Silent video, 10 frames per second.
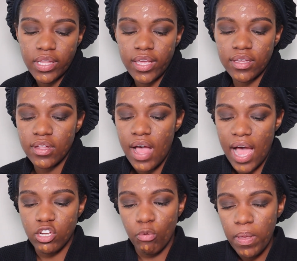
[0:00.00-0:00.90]
Like
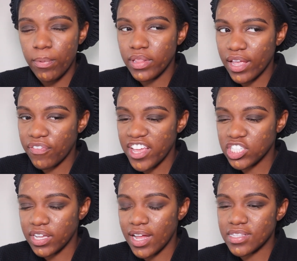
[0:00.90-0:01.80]
I know people like
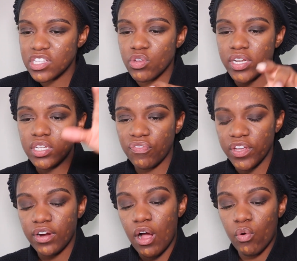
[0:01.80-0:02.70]
fashion content, so I need to
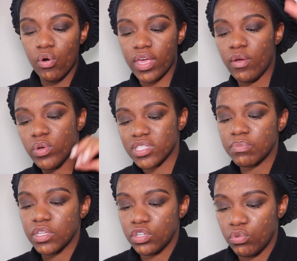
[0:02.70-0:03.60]
figure out, okay, what's
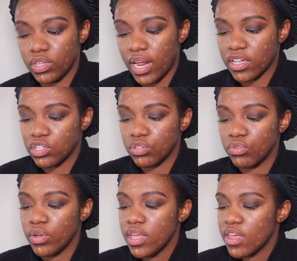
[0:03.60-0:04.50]
something new that I can
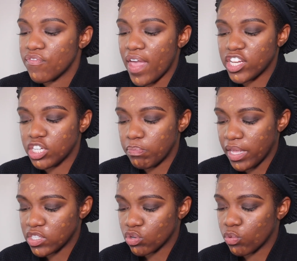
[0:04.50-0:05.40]
do fashion
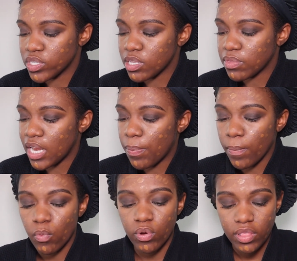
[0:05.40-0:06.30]
based, or what's something that
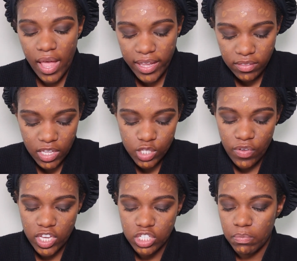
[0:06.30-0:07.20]
people will like that's
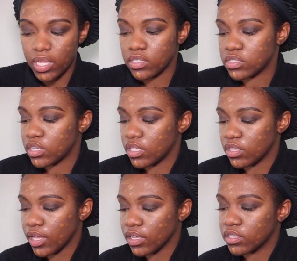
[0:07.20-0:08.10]
fashion based,
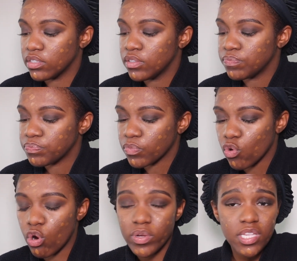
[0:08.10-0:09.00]
and like,
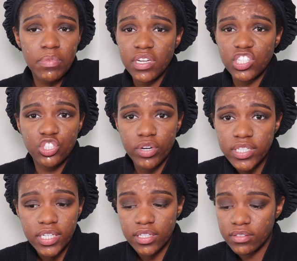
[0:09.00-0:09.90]
or what's something that's
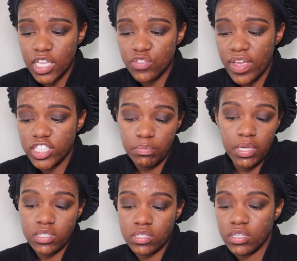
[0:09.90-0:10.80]
trending that's fashion
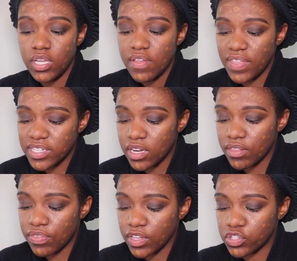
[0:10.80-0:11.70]
based. That's
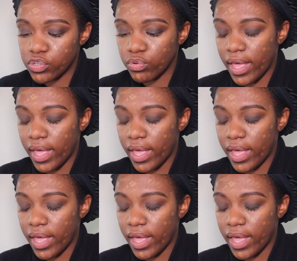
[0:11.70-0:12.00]
another thing too.